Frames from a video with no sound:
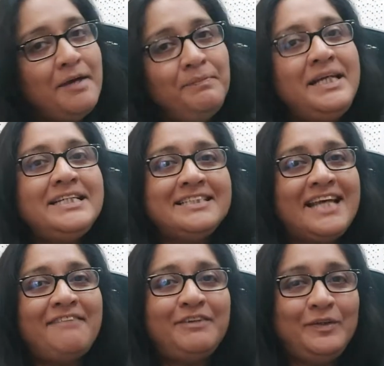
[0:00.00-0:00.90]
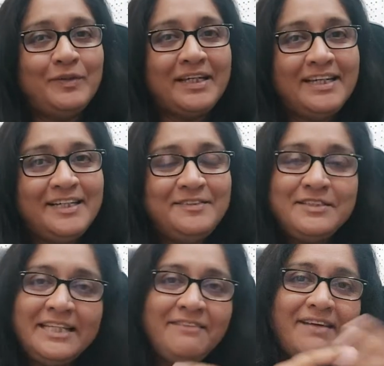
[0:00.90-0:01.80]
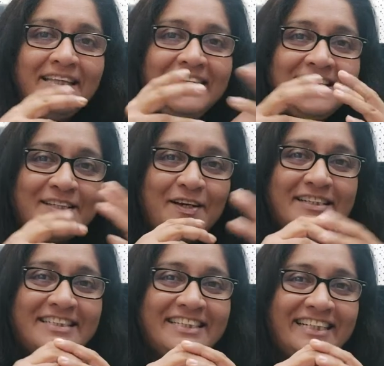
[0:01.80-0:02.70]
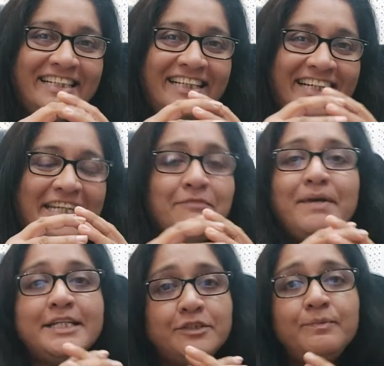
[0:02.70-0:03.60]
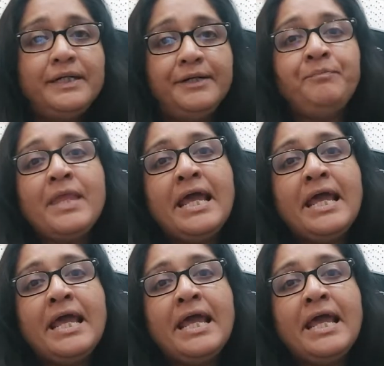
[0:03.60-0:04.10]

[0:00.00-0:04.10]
please have a look to see what these cultural debates were.